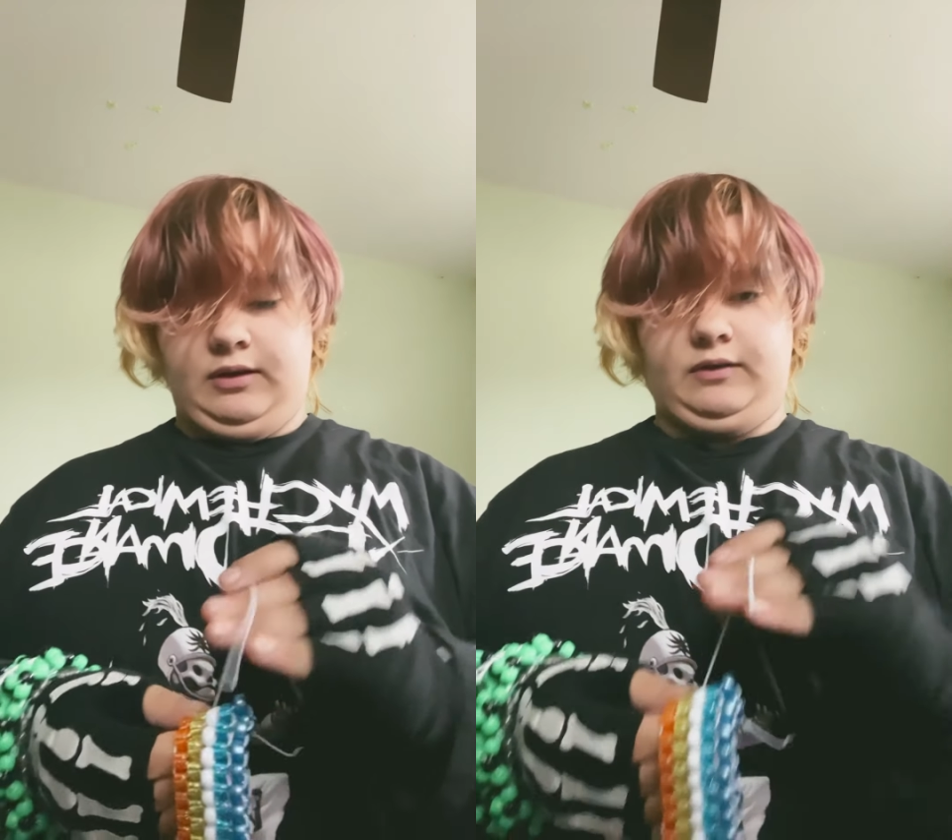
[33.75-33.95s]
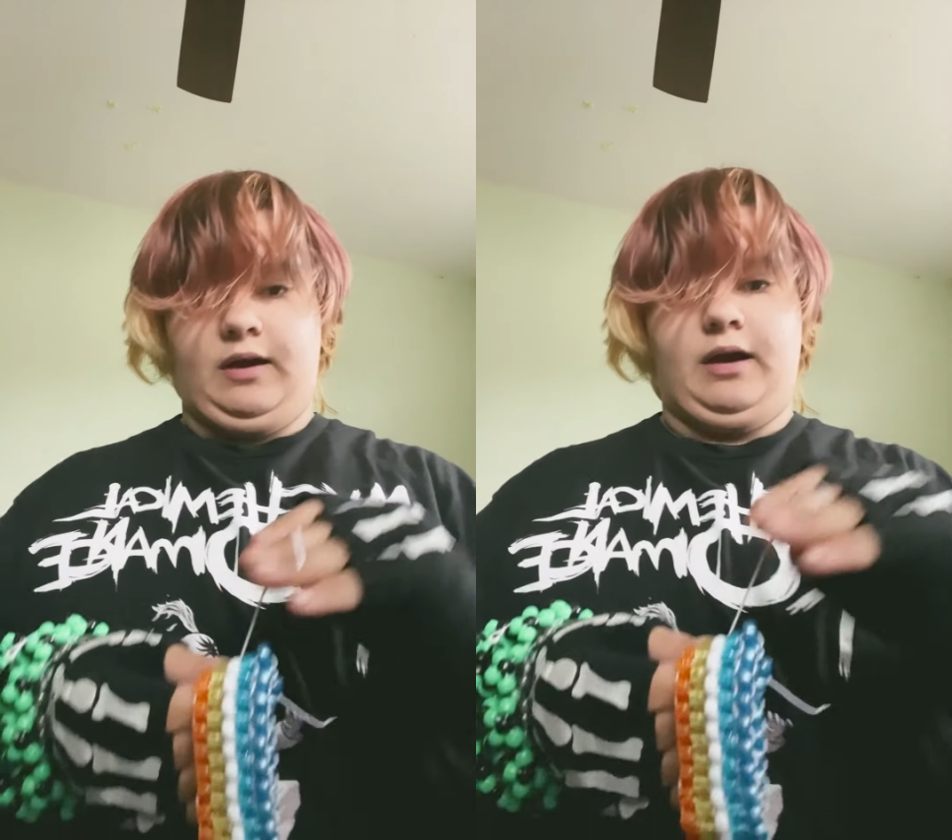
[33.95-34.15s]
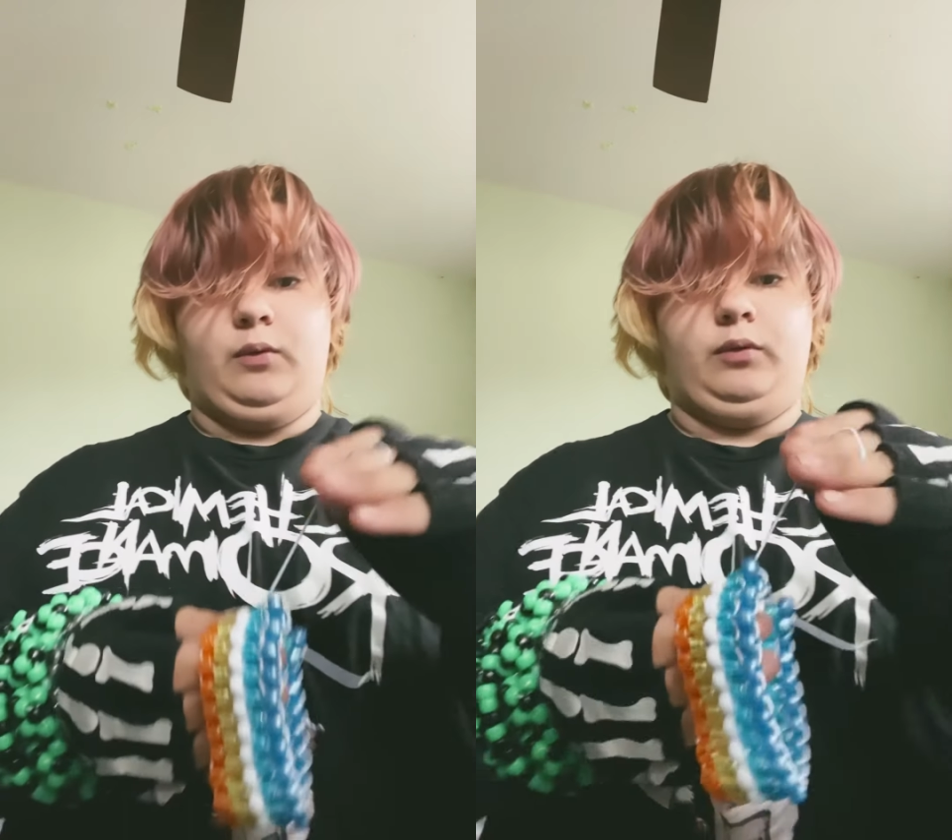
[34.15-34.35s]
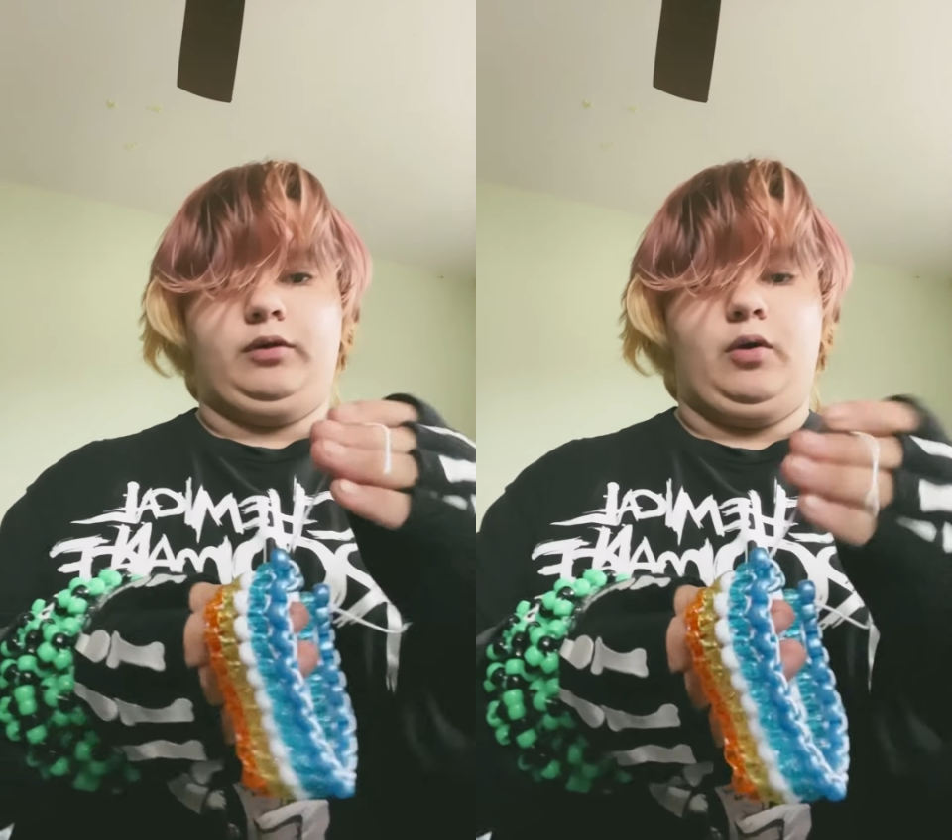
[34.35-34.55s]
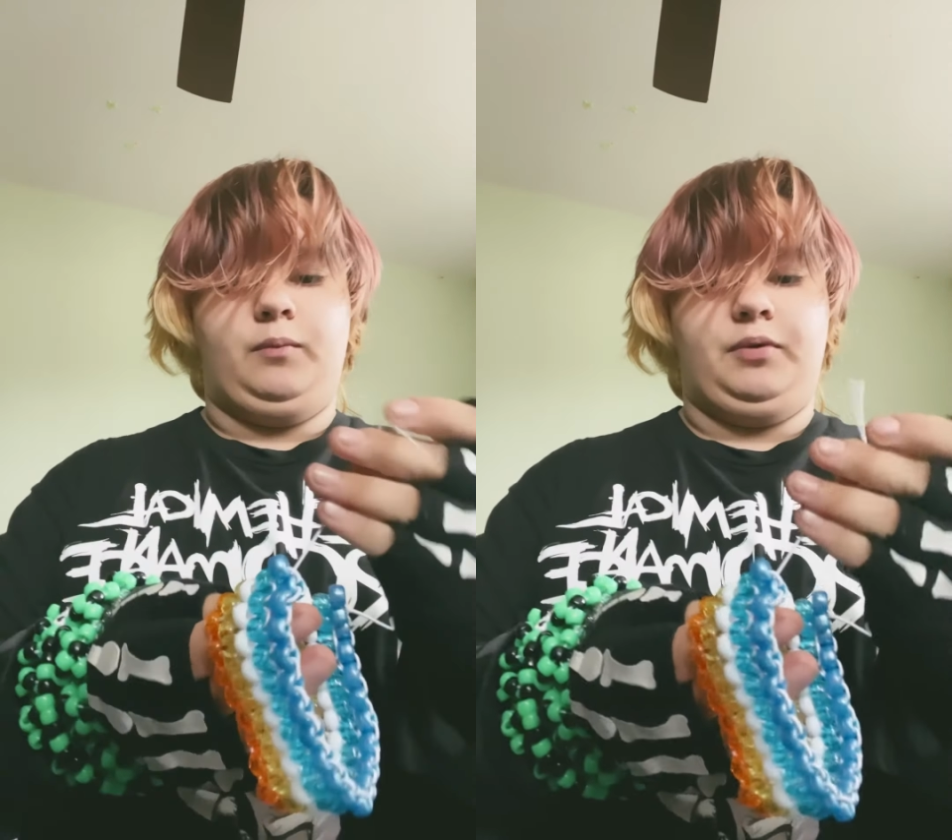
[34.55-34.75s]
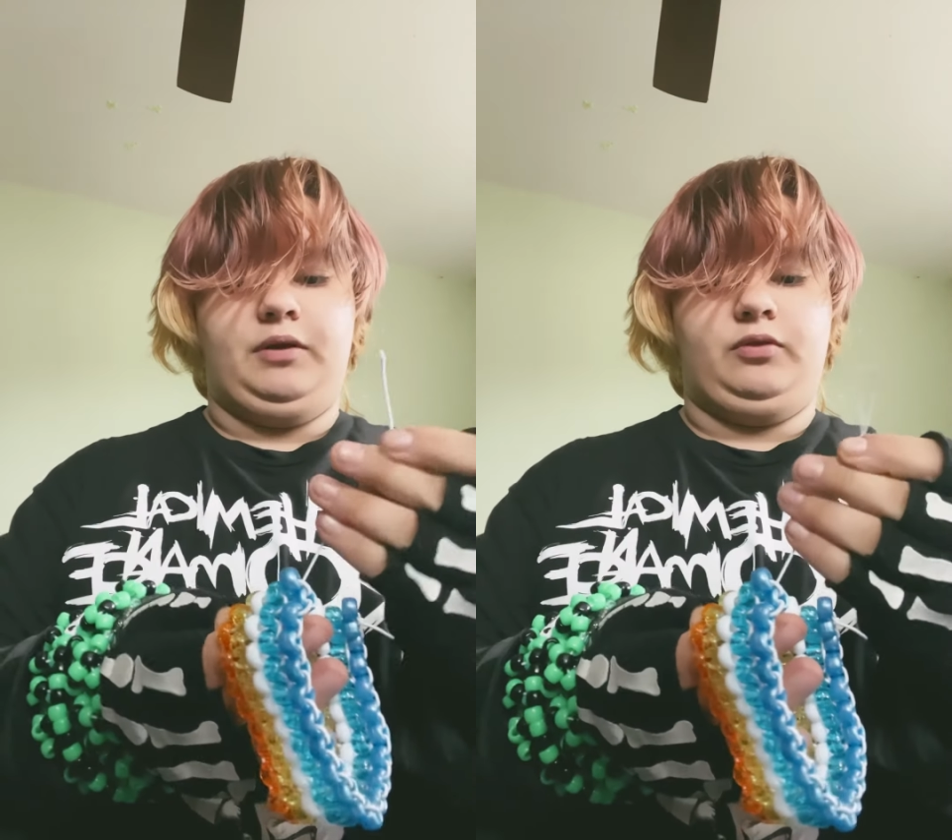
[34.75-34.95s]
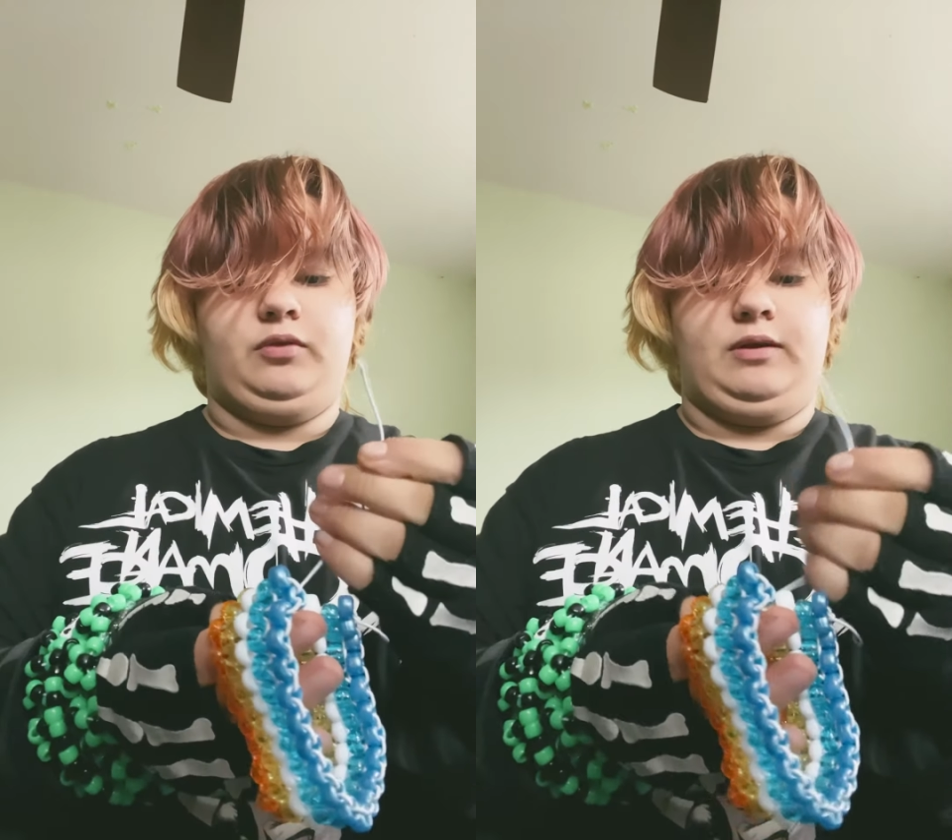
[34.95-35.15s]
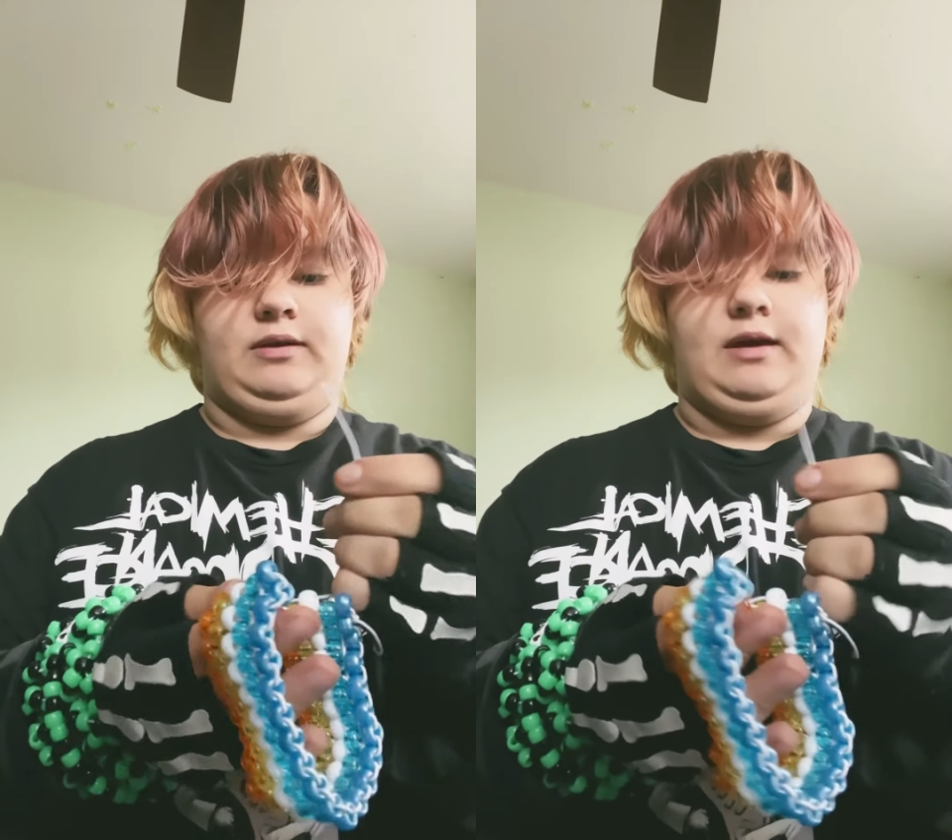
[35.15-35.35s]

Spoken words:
is I will go and put it through the